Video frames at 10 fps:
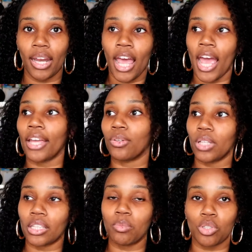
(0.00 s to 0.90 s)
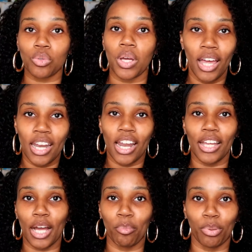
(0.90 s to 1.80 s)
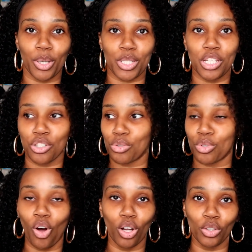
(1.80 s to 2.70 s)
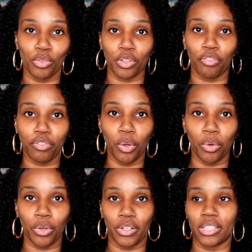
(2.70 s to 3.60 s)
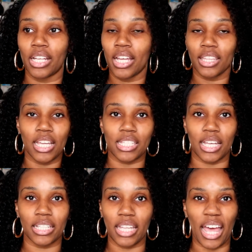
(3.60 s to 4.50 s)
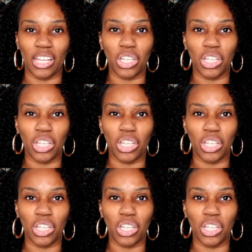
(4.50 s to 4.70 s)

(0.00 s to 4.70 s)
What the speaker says: And you let them do it. Now you got booger tissues all over the floor and things like that,